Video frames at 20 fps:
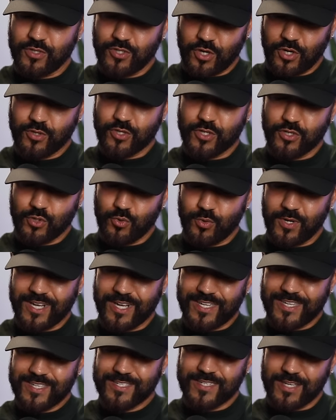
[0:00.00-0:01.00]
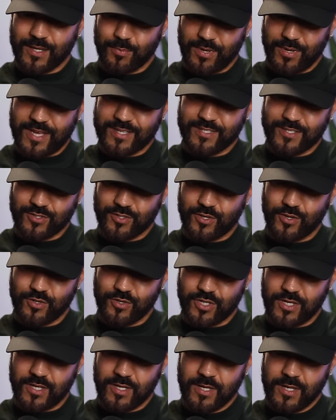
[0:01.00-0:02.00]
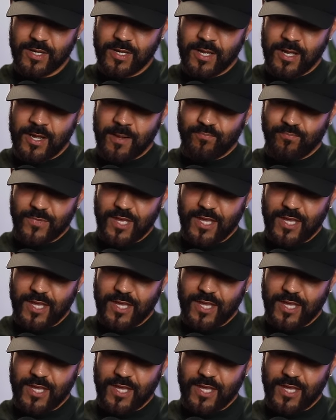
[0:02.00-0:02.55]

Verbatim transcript: surgeon to a holistic plastic surgeon, mm-hmm.